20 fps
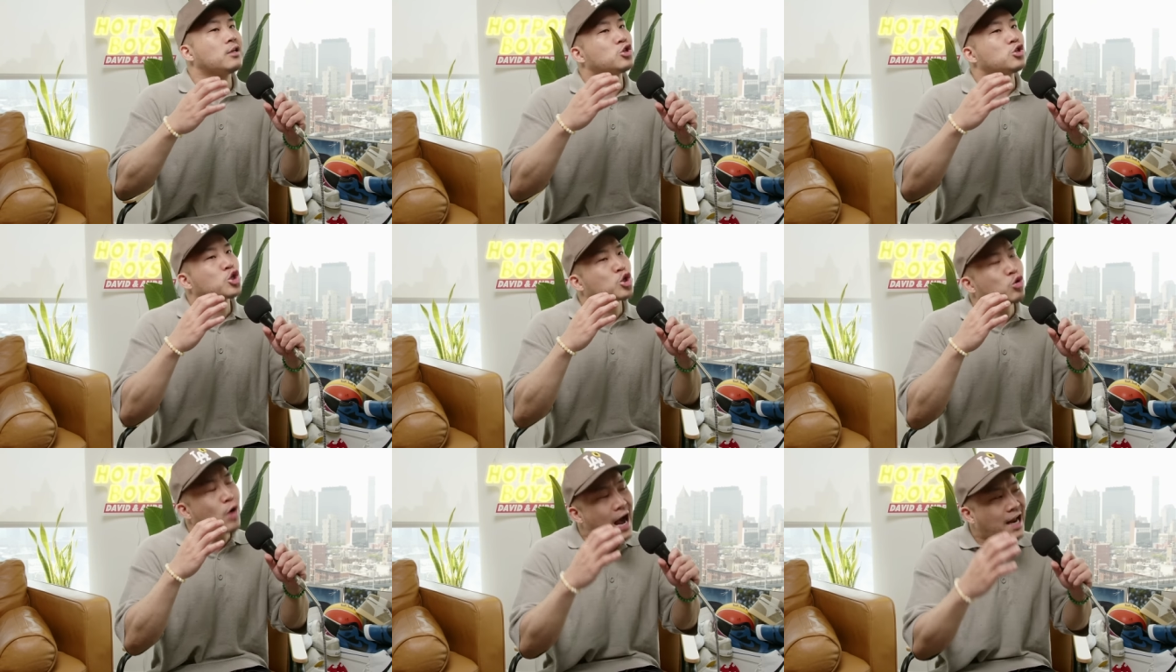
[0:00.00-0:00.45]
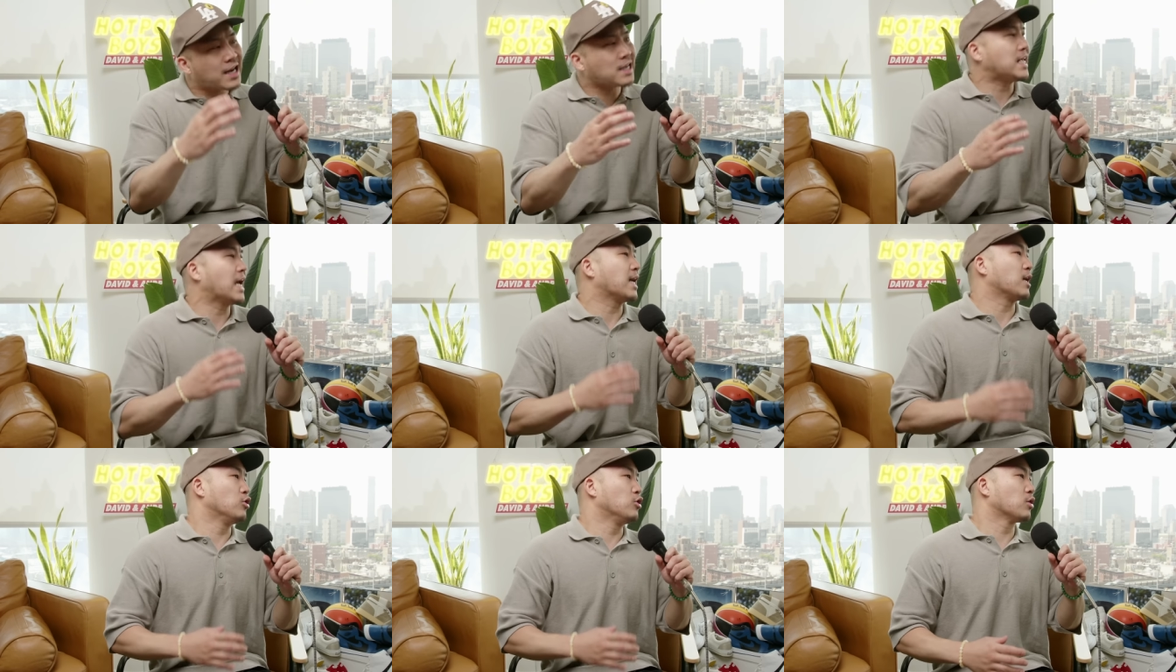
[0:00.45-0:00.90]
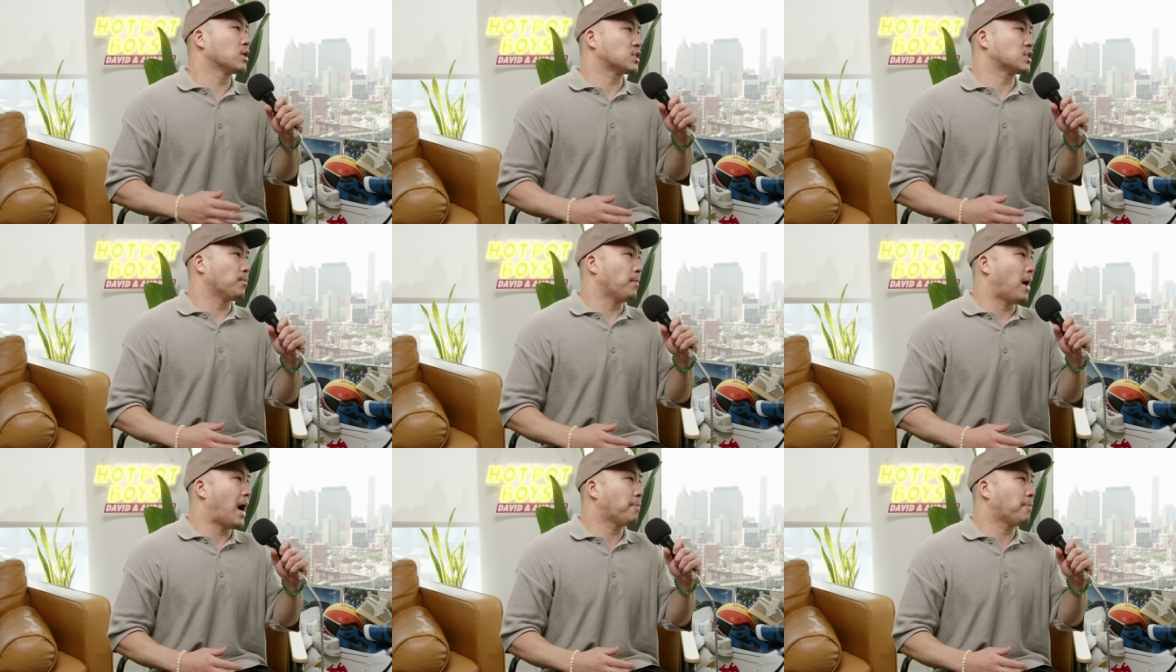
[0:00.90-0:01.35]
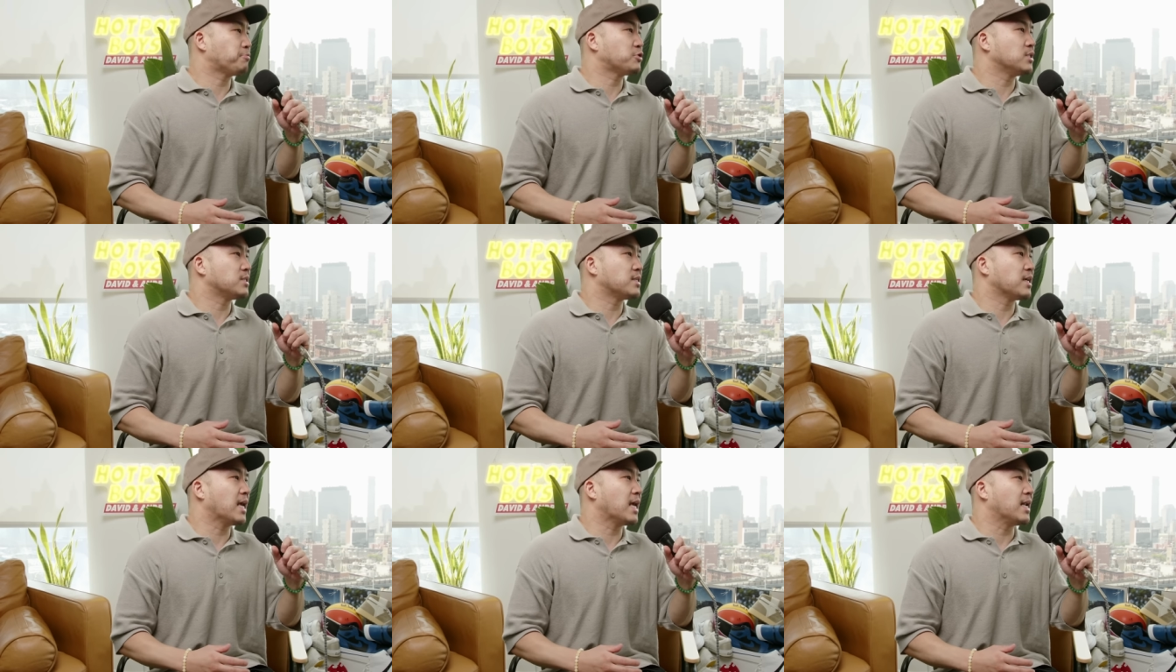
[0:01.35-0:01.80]
try to take a look at some
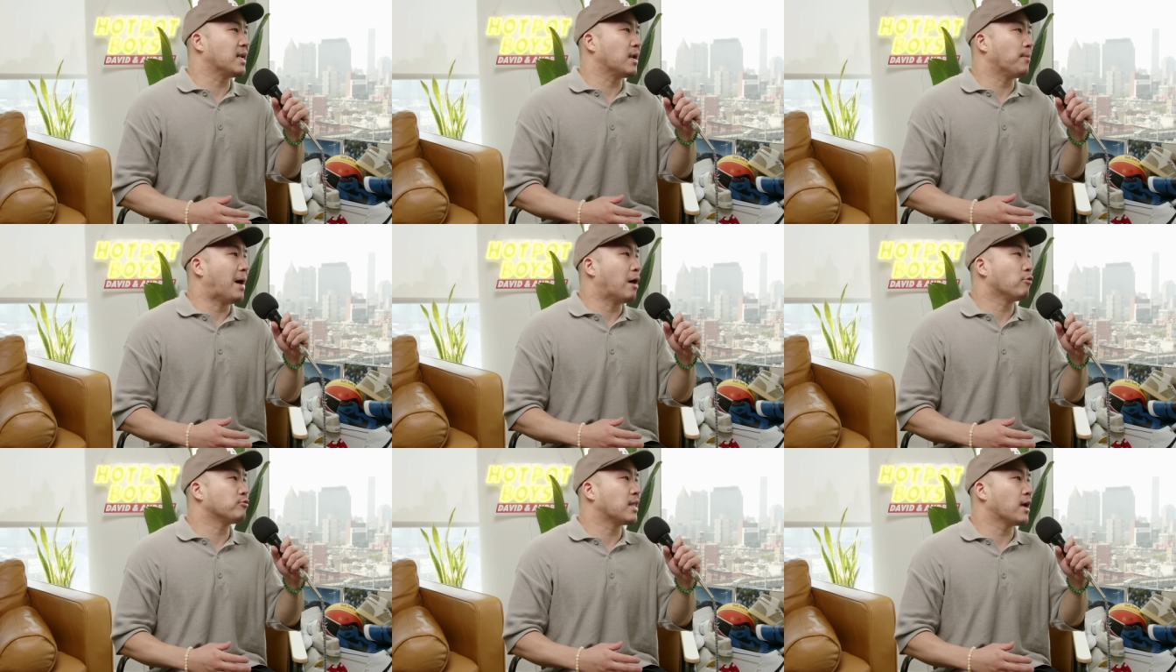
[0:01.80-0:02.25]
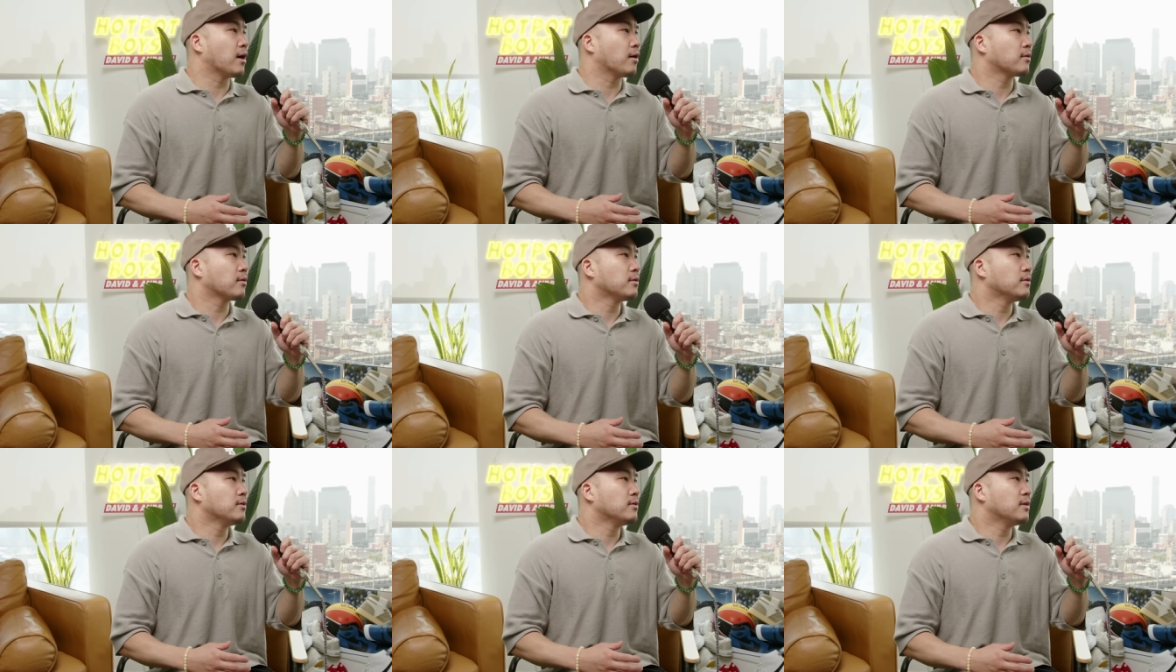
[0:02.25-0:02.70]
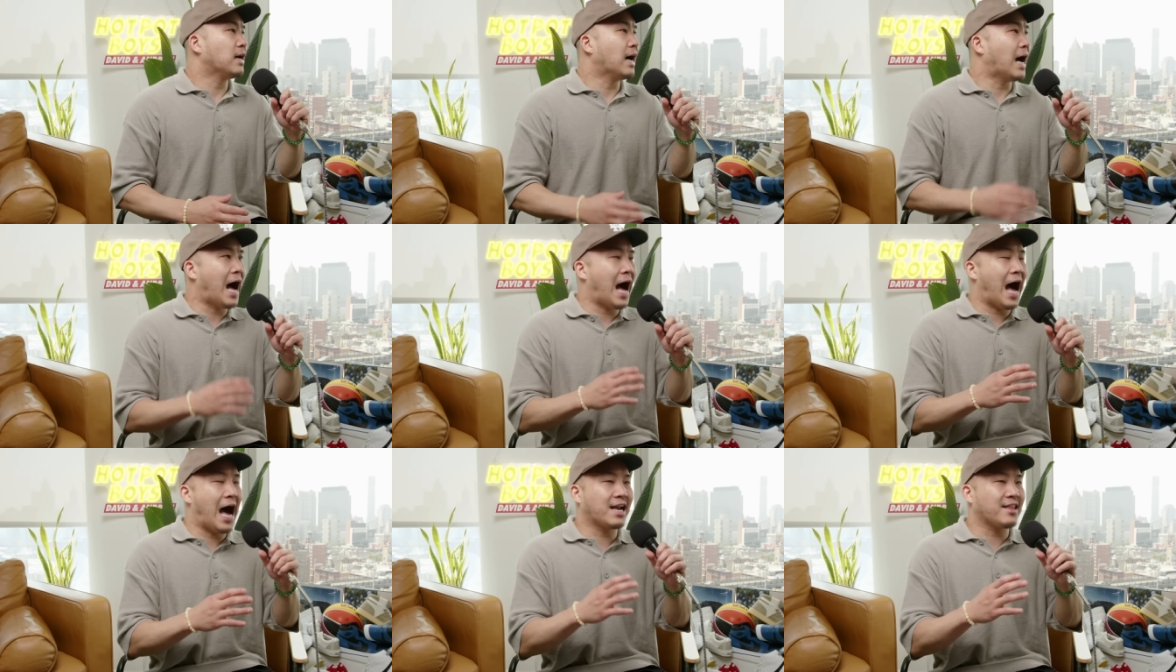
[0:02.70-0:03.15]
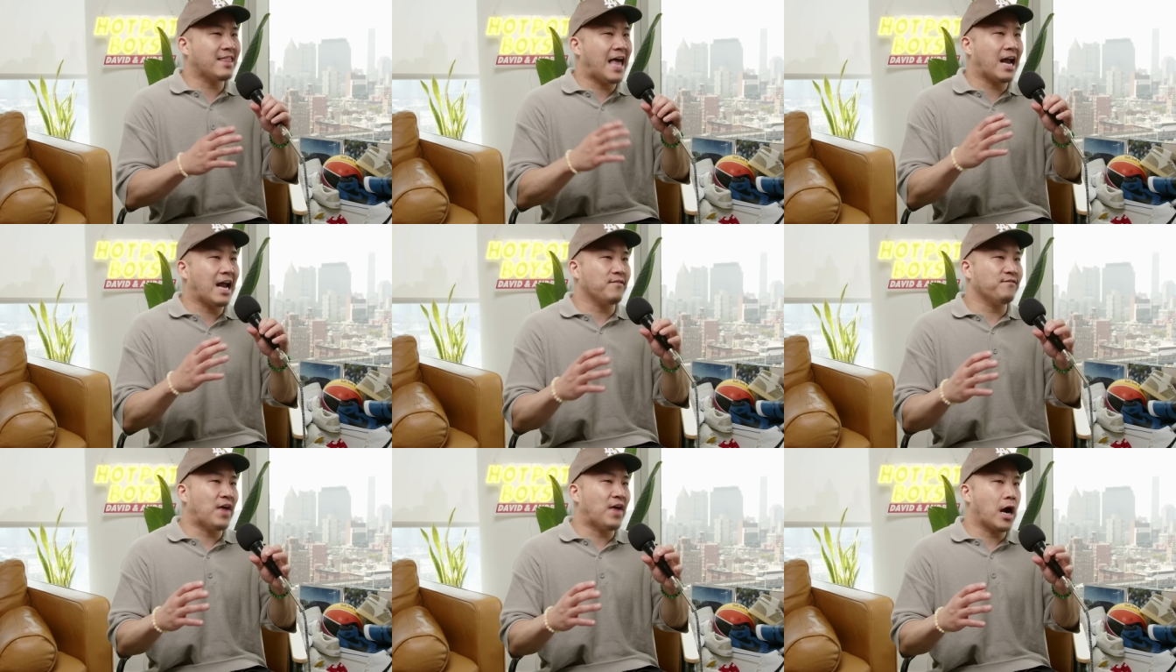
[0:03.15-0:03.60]
options of getting them out there, mm. out of
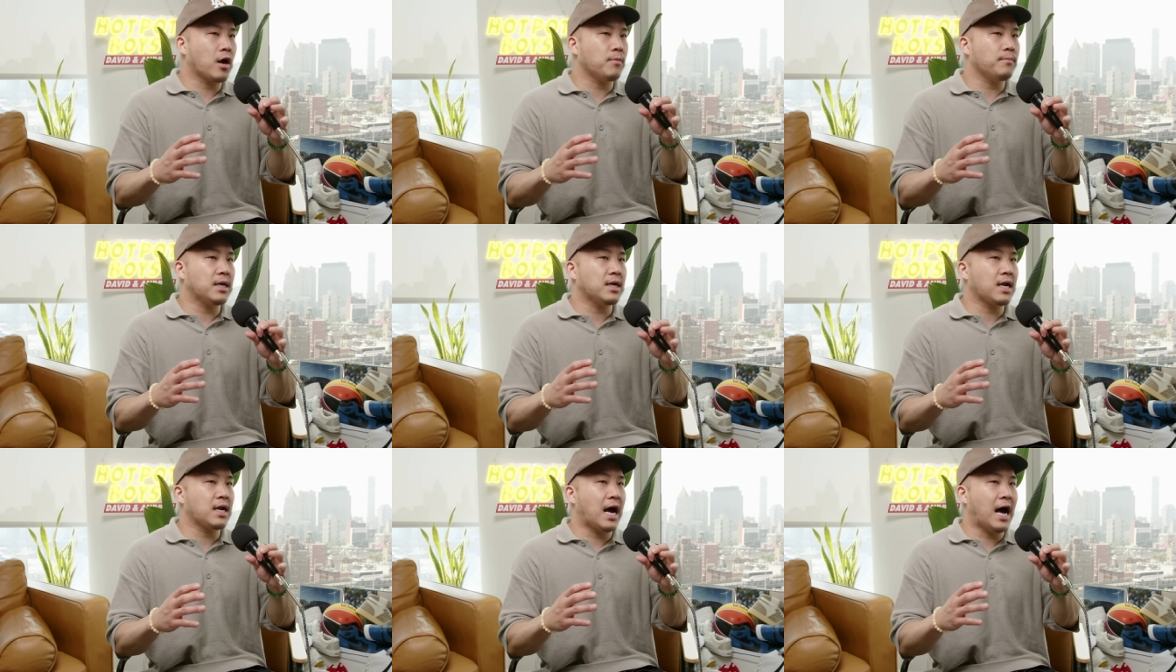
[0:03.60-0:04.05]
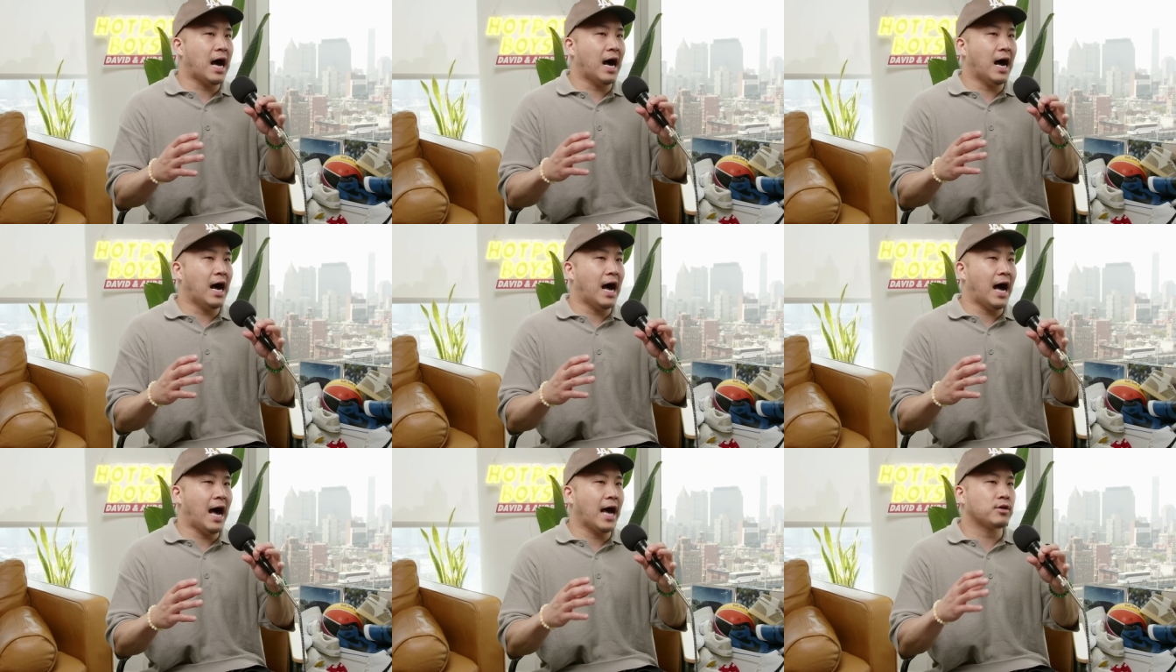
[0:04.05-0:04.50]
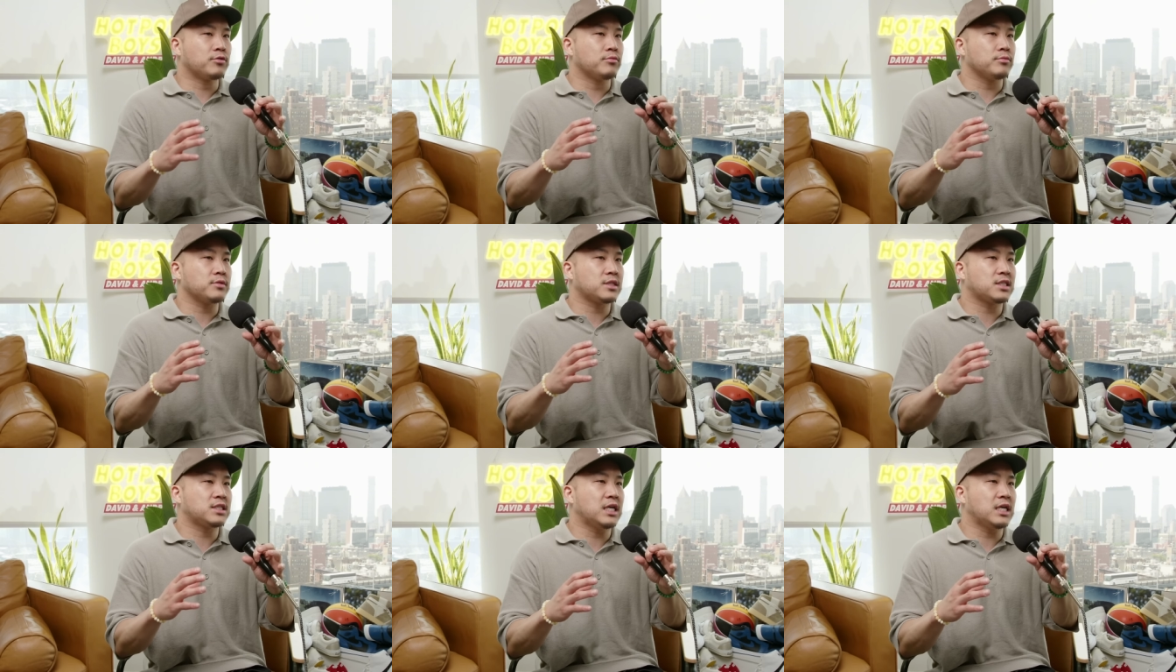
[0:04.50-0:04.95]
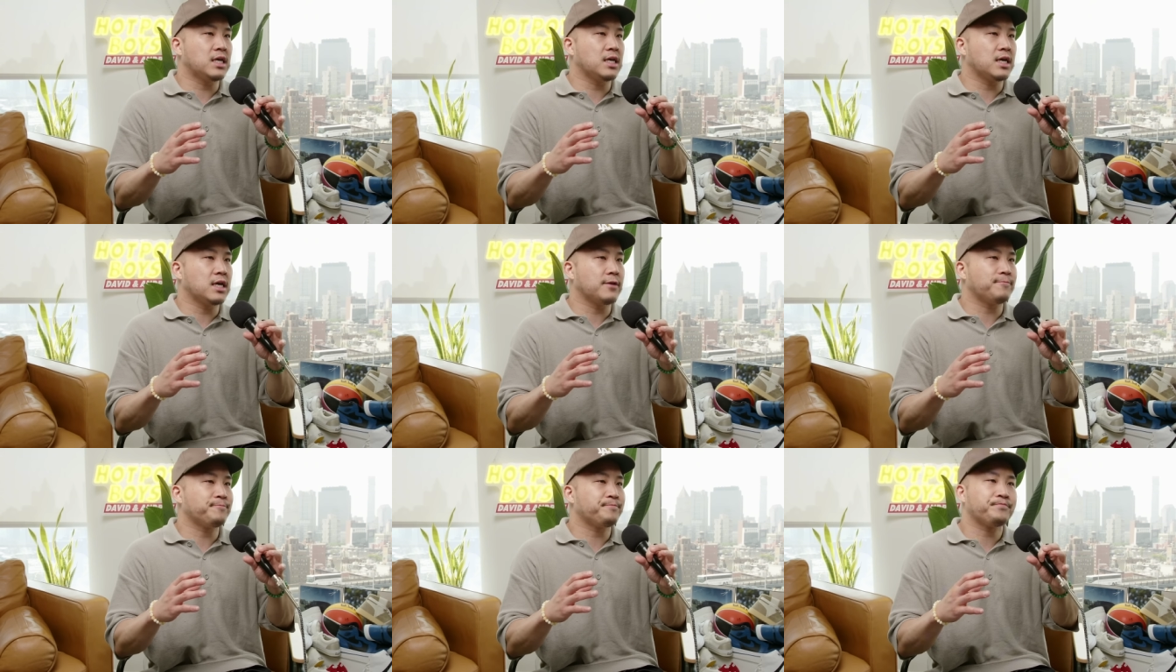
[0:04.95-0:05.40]
that environment. I, I don't see
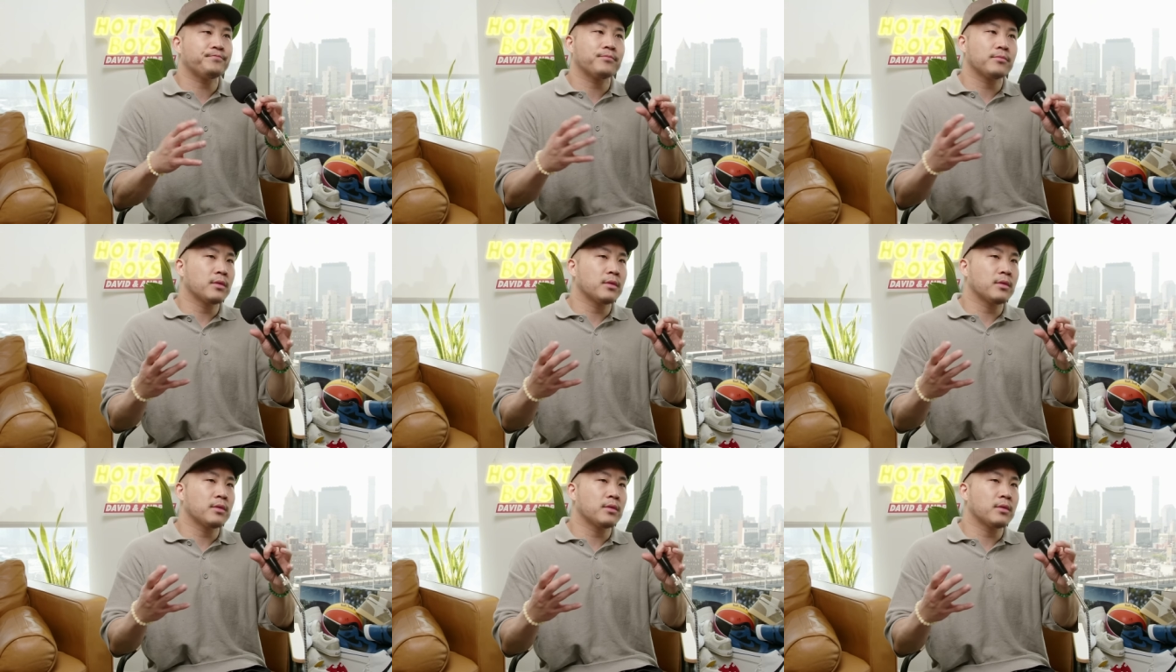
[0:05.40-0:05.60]
it.